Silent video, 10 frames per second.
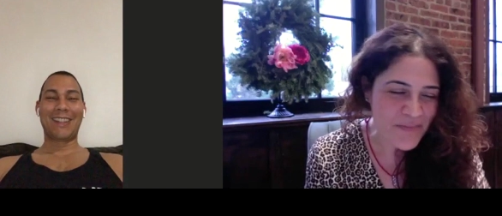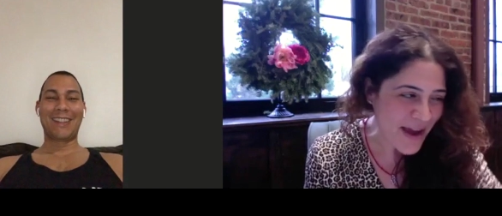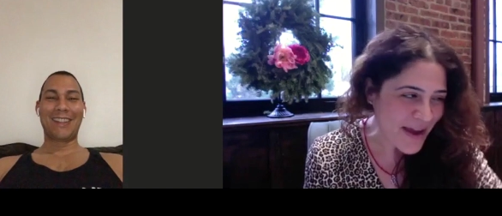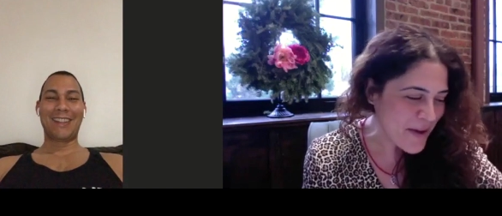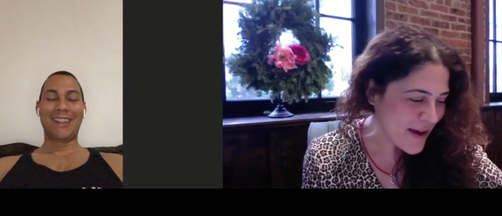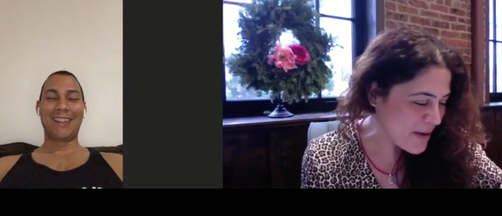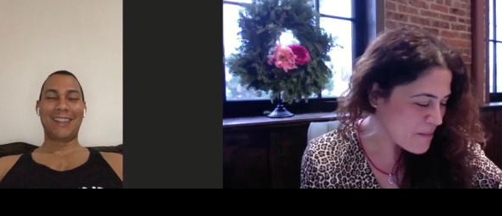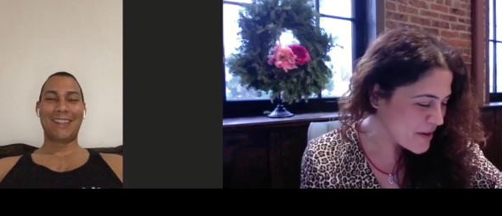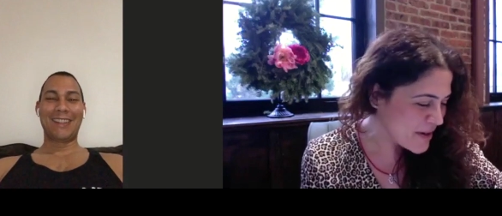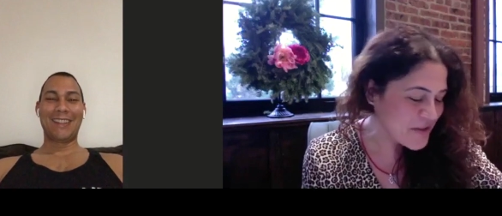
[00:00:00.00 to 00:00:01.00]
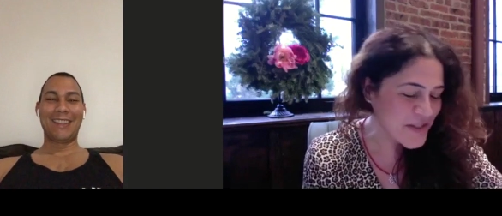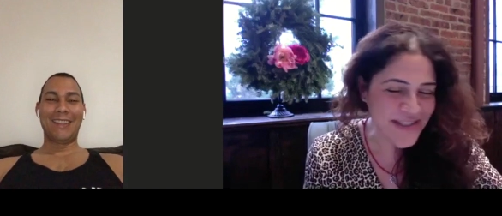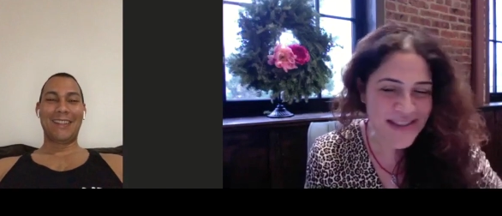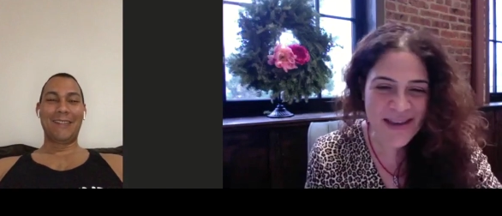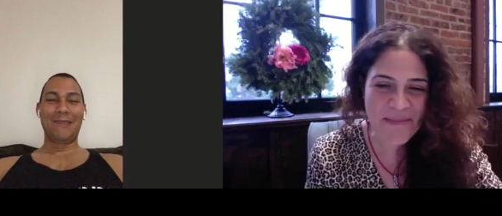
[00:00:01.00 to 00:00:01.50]
Speaker 1: I, I put a little
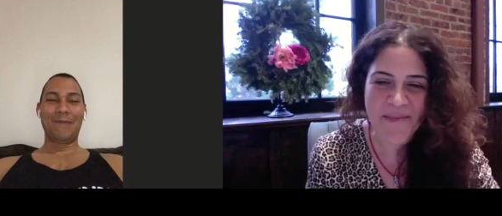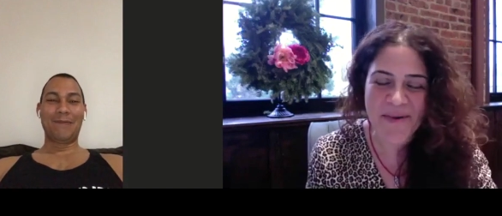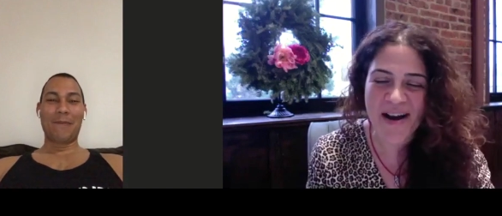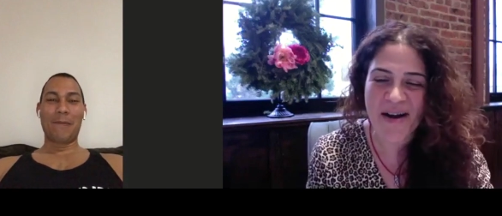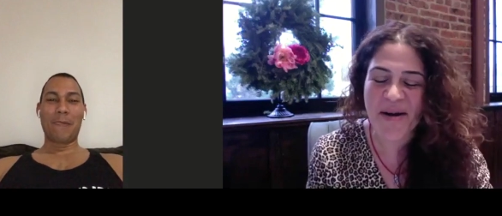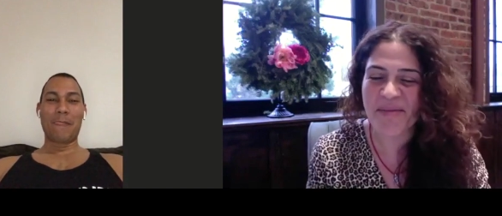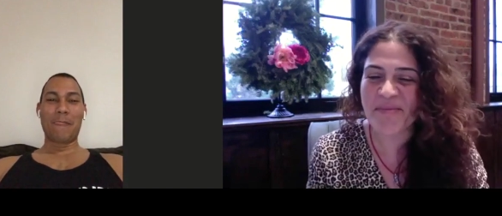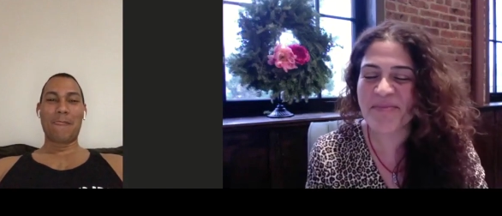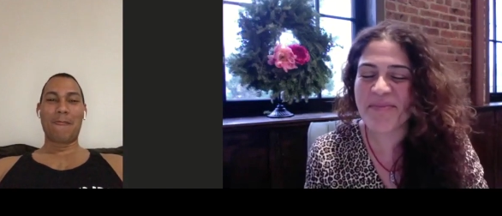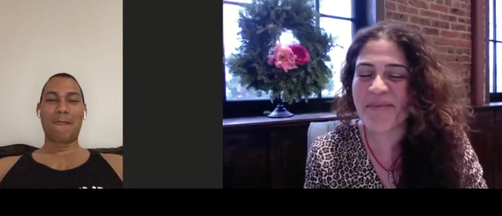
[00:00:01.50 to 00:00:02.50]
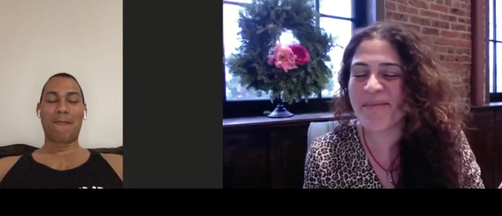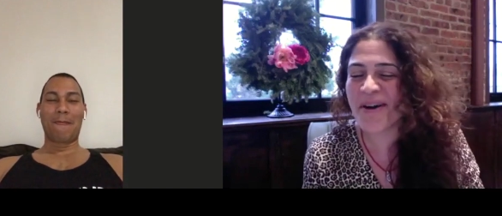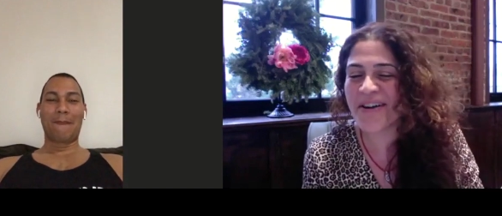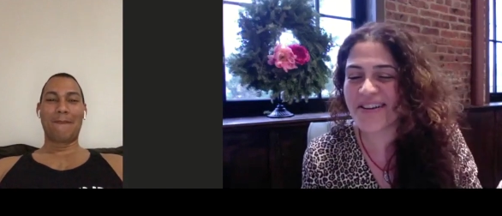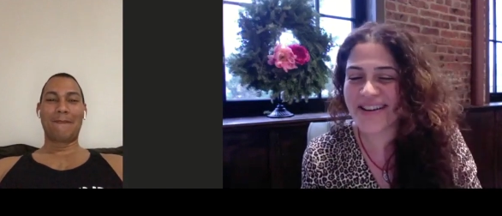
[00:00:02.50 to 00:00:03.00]
sticky mm, uh,
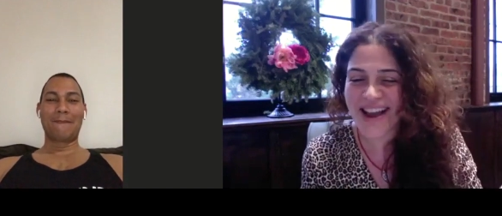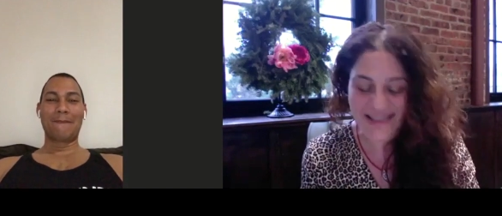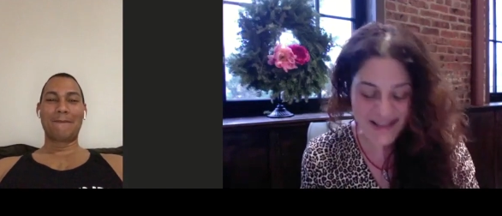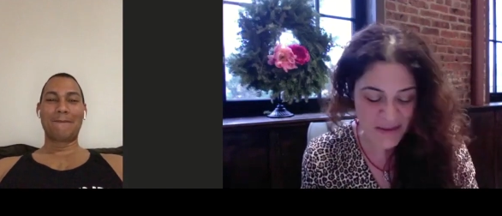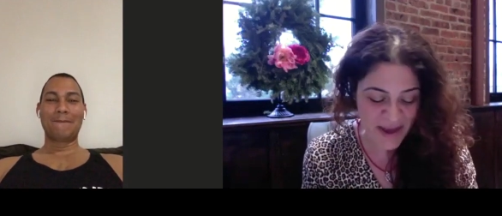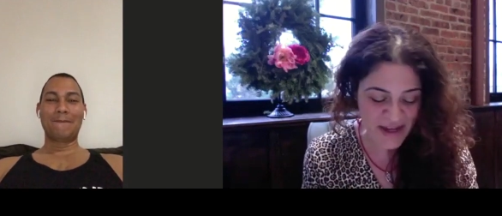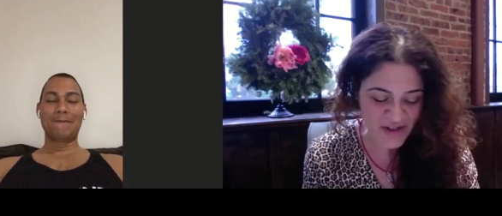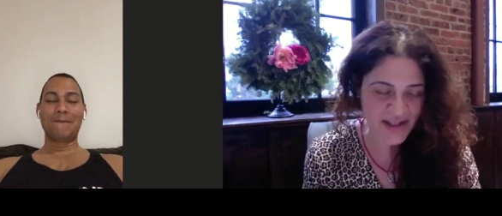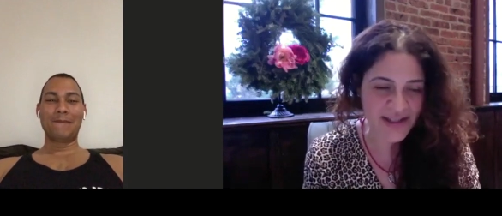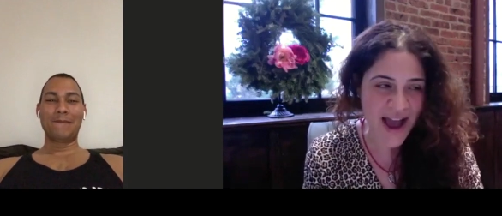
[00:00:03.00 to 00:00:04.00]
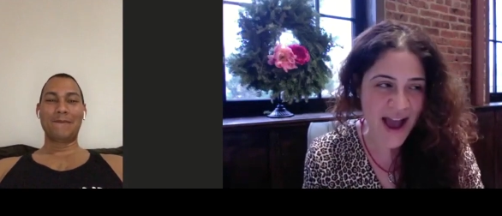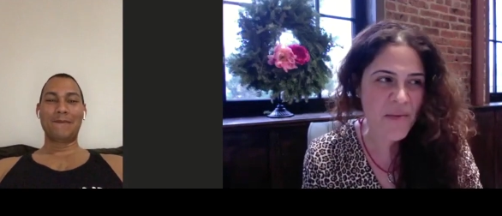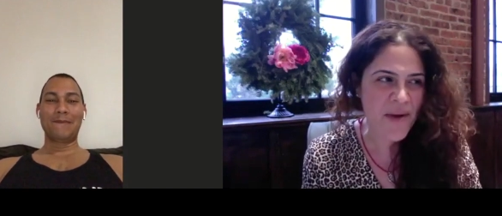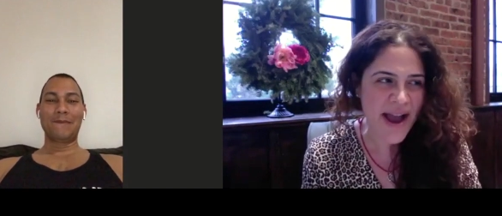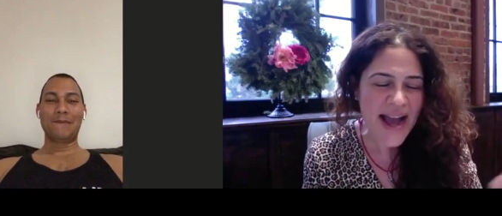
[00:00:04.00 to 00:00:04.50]
marker next to the pages because I,
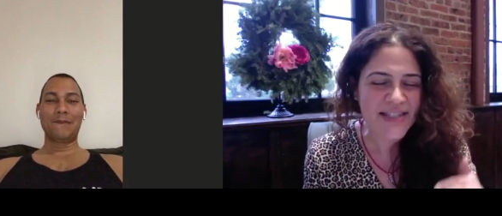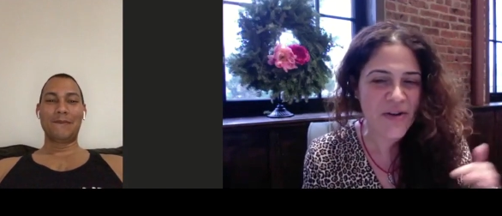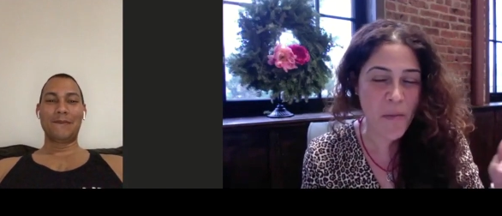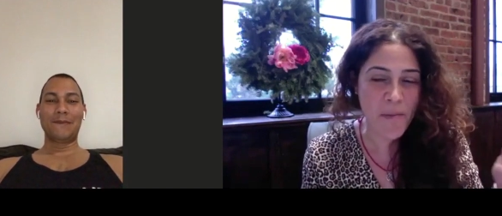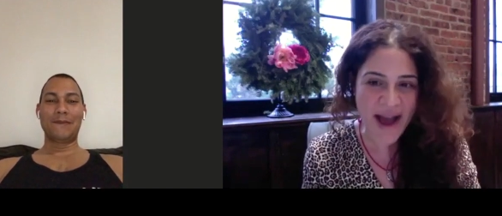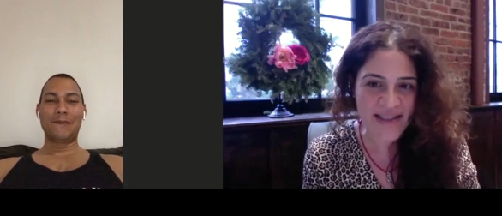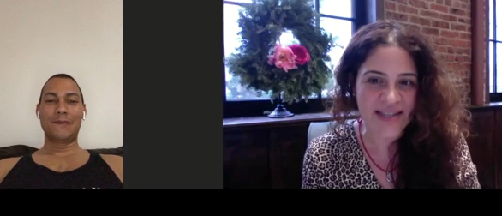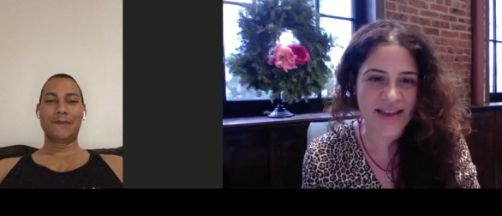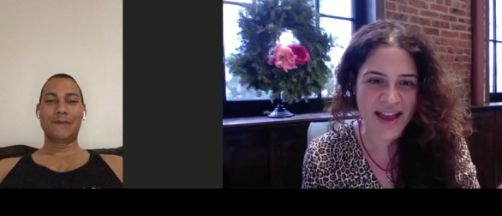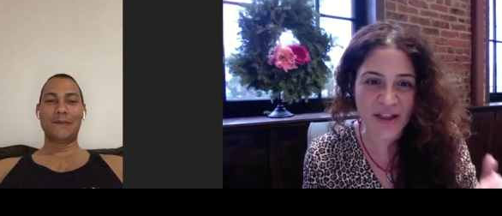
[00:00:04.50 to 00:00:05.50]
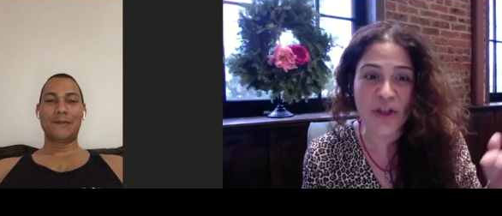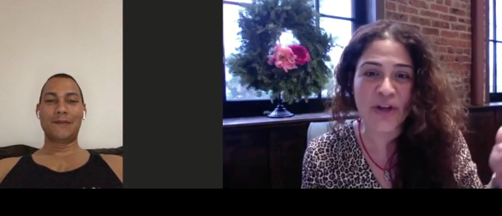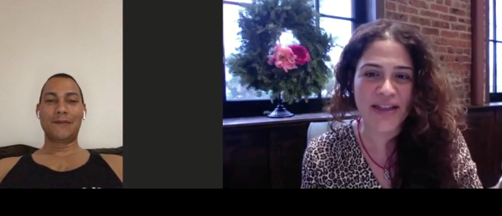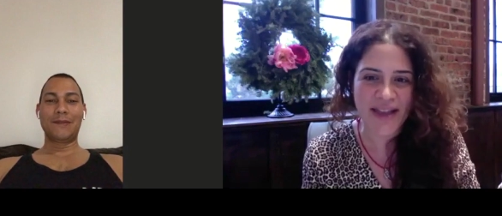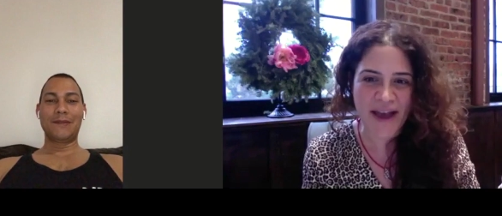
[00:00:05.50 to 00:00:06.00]
I had to go back to that and
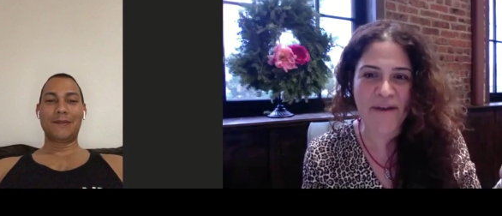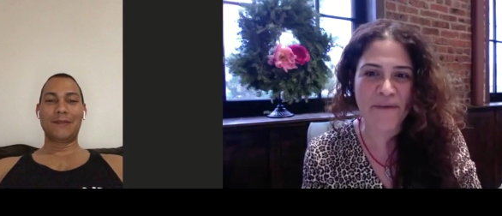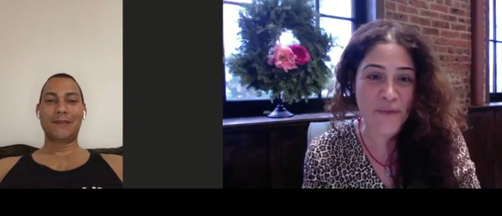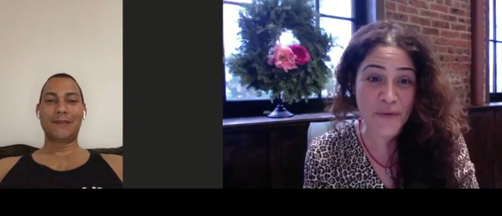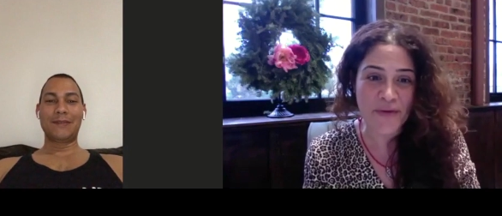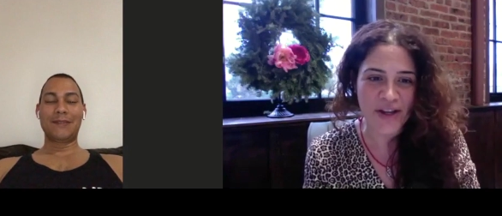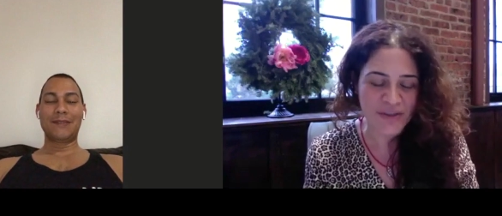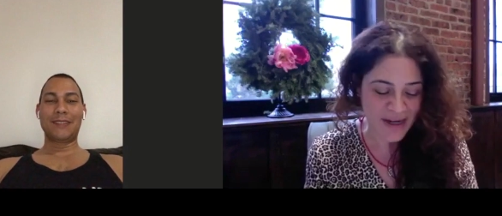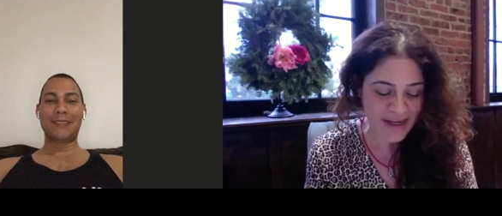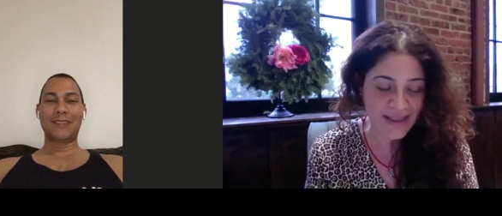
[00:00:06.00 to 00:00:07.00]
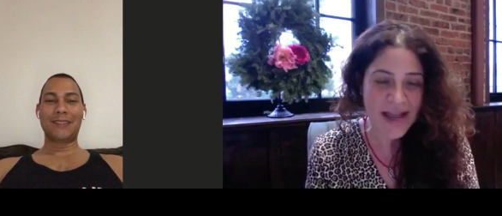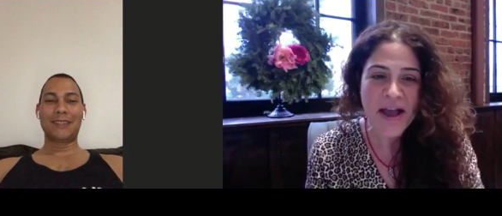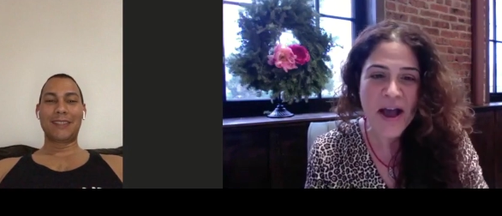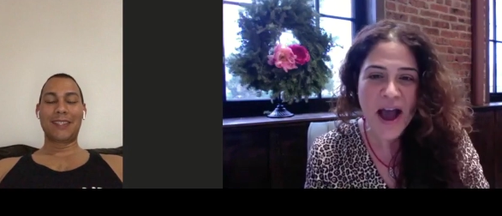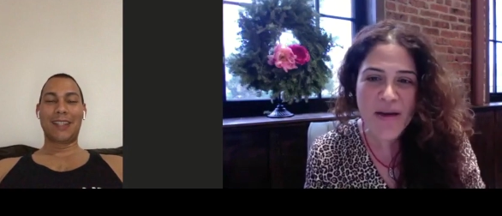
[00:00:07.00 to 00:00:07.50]
look at that food regimen because
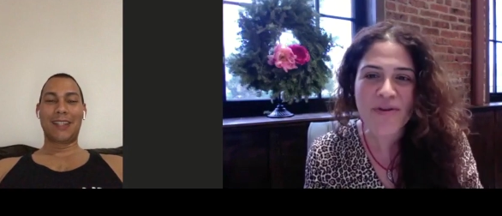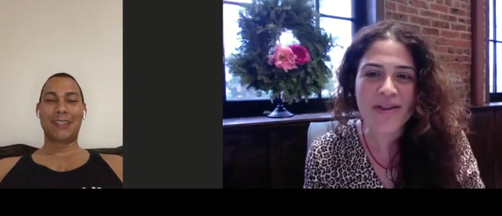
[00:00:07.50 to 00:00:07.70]
I'm yeah.